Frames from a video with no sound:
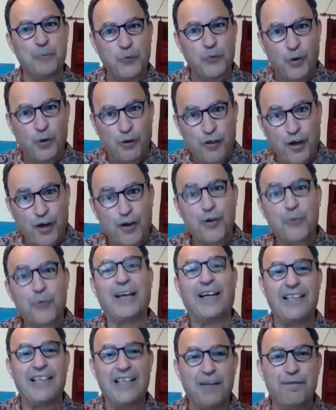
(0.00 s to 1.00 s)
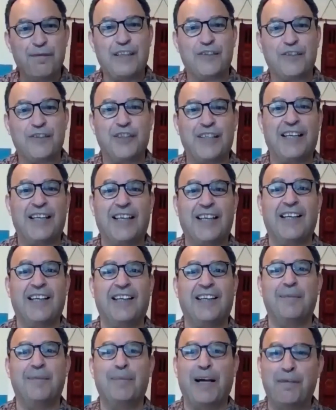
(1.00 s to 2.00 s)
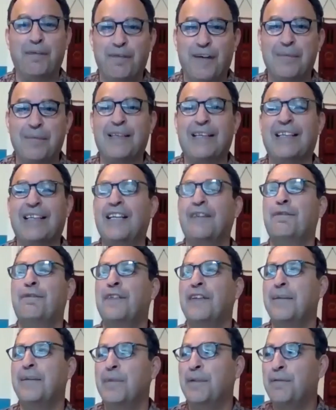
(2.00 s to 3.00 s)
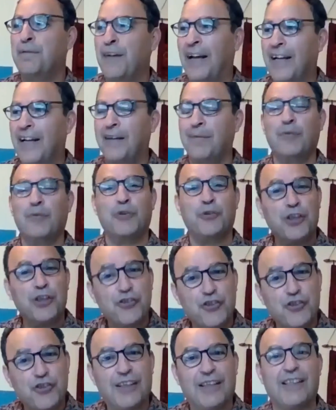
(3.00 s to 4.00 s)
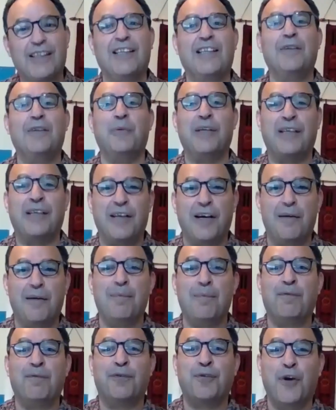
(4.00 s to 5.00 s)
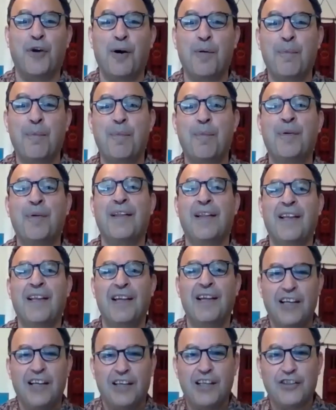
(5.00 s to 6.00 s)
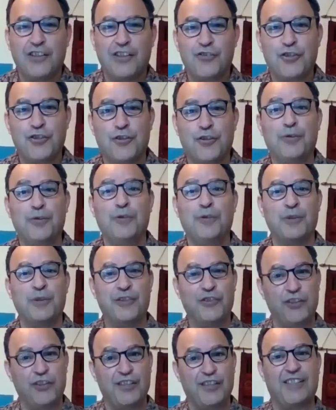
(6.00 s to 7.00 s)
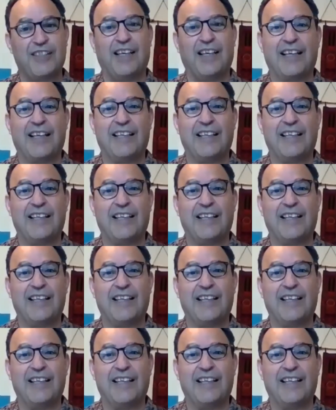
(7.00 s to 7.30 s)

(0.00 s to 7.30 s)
although we are living today, my family live in Al-Fahim, originally we come from Lejeune, which is